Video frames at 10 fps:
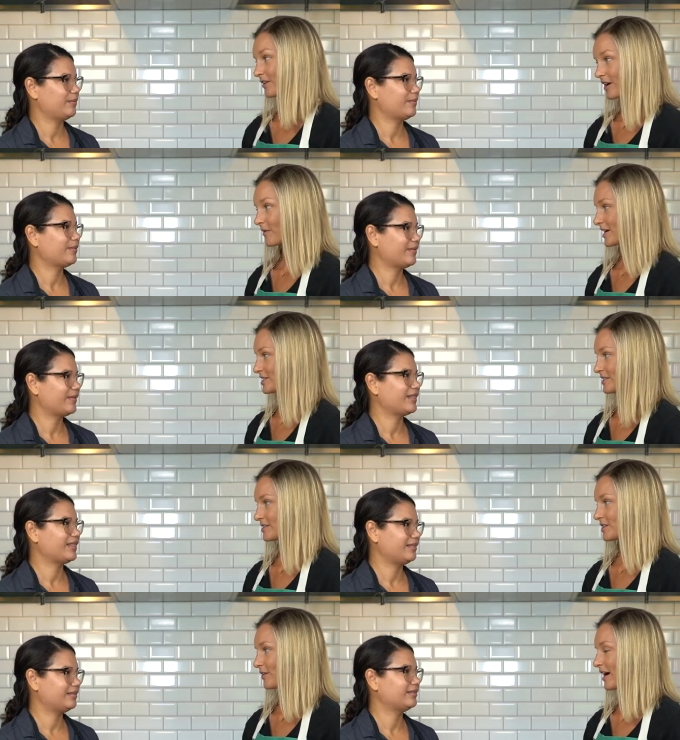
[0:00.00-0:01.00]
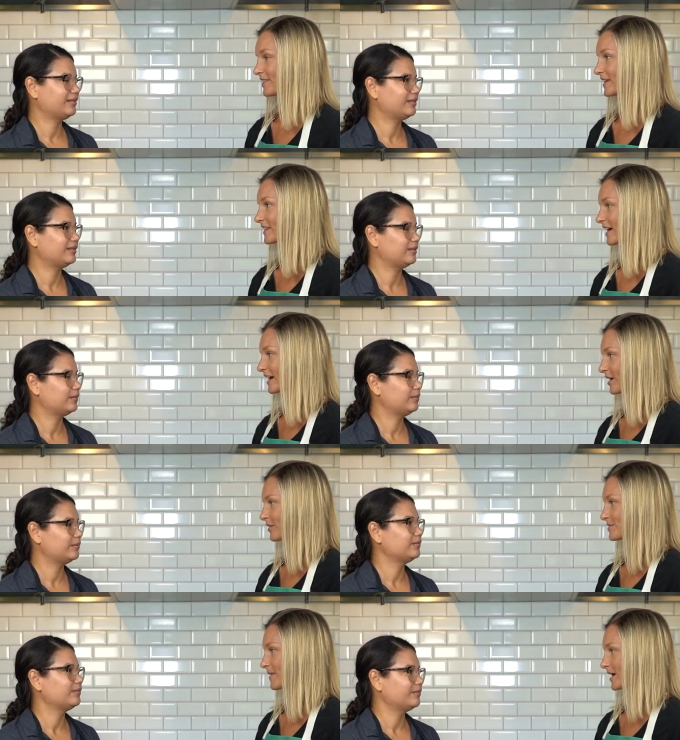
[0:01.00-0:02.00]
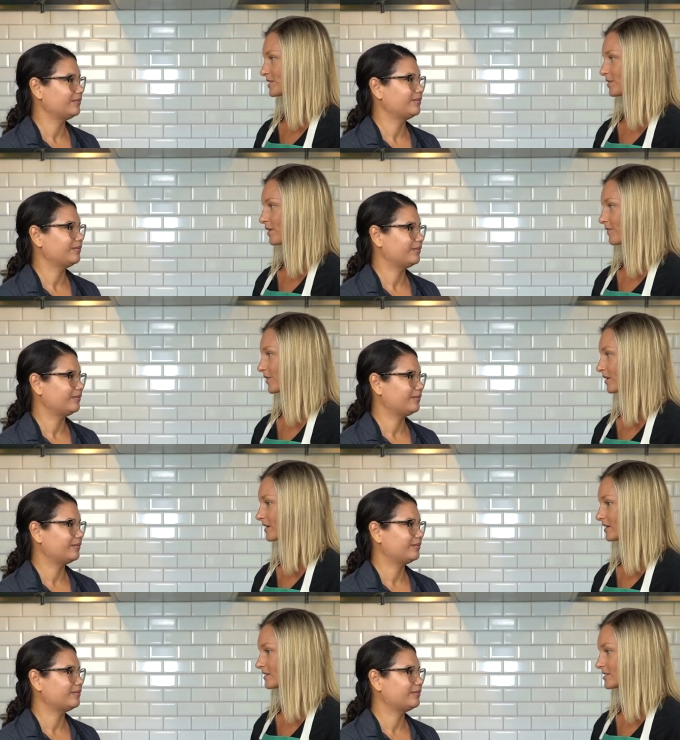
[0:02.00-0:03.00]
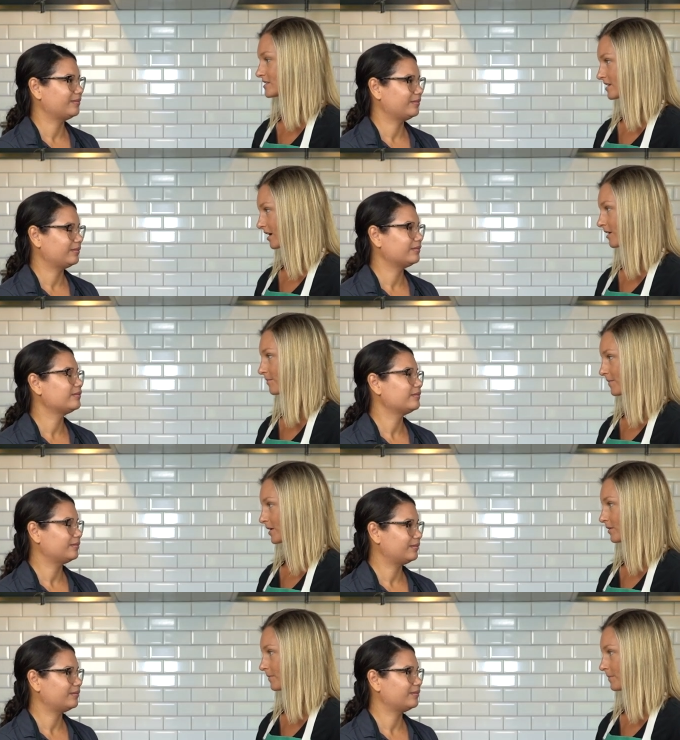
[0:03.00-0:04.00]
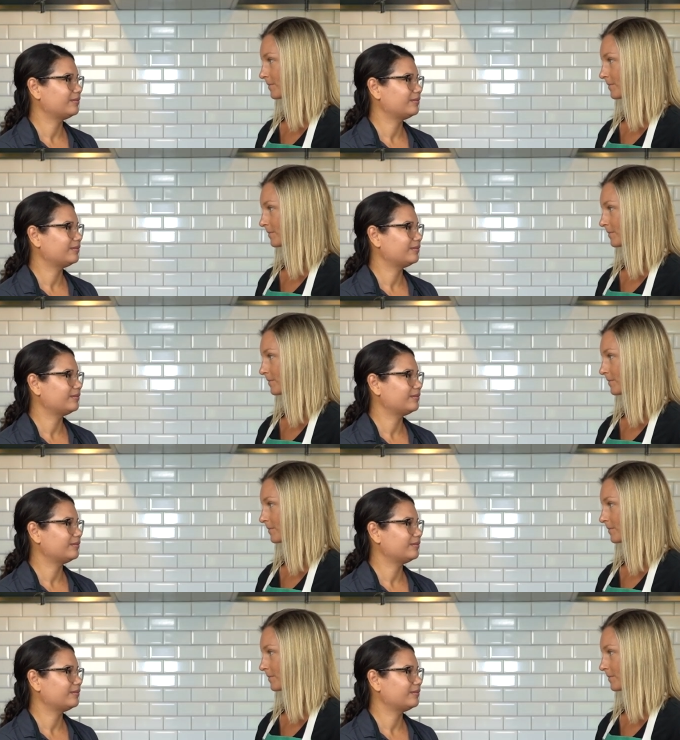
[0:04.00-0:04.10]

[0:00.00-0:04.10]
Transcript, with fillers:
Speaker 1: Great question. So I think that kind of goes back to if you're going to start meal